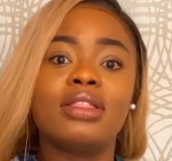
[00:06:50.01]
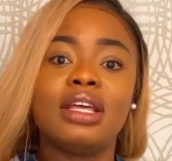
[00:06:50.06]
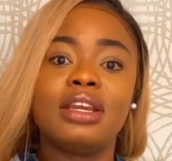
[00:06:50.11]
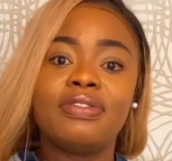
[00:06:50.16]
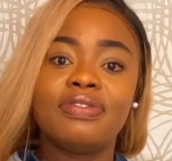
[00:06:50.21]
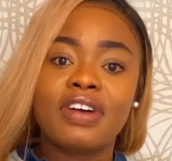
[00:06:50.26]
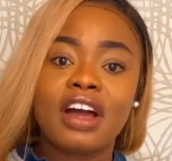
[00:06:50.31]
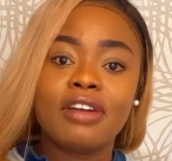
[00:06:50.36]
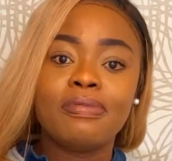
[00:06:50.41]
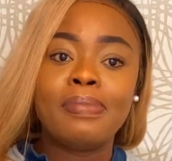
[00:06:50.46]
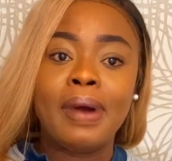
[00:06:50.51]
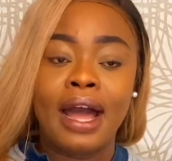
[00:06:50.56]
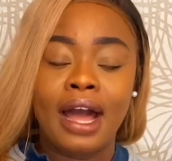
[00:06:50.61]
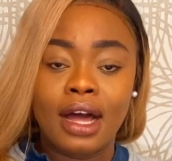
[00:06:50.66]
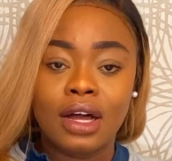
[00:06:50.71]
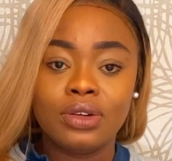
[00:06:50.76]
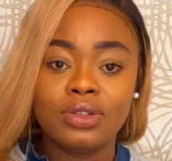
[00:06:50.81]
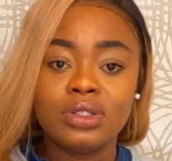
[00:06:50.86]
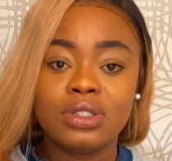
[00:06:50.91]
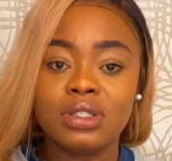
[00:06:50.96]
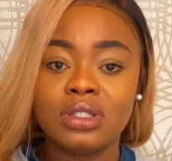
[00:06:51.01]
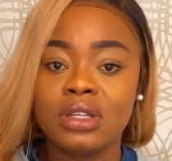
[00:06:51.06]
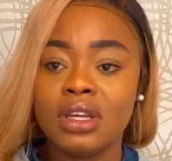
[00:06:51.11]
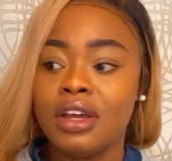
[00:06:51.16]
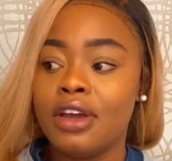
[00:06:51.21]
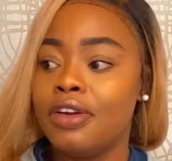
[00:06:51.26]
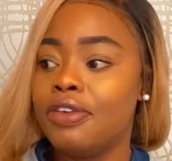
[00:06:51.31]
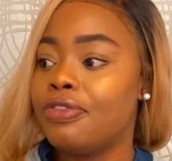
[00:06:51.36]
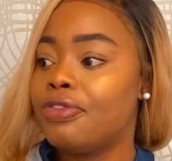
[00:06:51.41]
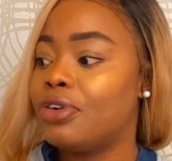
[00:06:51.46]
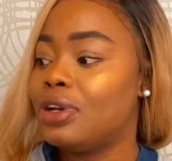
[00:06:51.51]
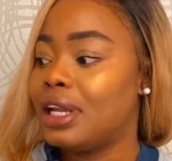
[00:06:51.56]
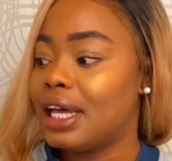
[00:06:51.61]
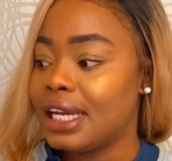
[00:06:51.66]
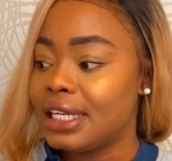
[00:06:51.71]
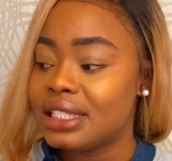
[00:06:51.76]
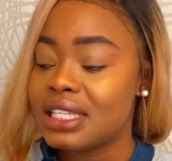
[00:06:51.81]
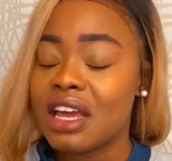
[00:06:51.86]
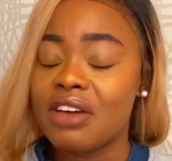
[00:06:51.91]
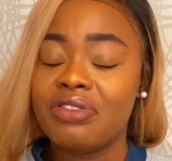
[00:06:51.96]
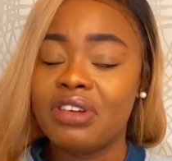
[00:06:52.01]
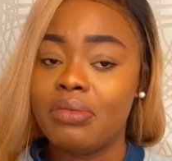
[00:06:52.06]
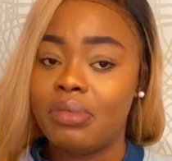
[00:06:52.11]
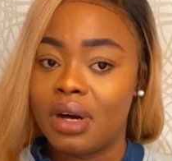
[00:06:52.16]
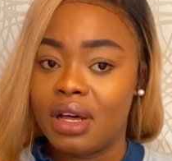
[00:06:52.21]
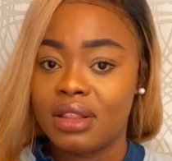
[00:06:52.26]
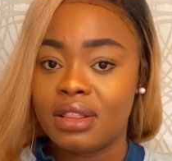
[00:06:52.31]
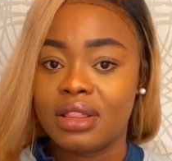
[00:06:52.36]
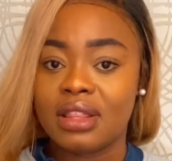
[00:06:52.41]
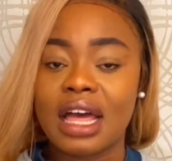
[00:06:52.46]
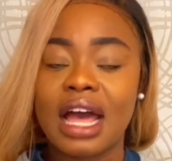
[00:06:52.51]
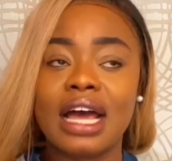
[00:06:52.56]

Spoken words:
£35 for light every month.